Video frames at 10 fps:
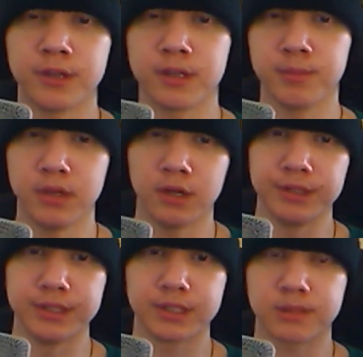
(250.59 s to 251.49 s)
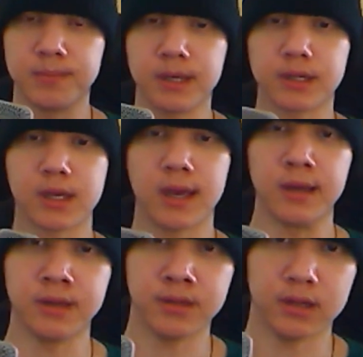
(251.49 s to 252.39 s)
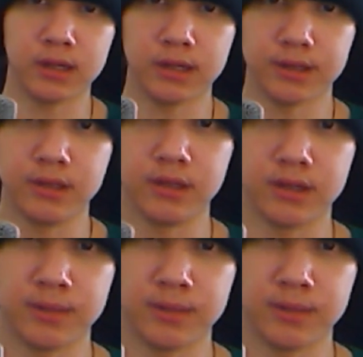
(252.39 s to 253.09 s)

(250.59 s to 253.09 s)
think beyond its pink can, the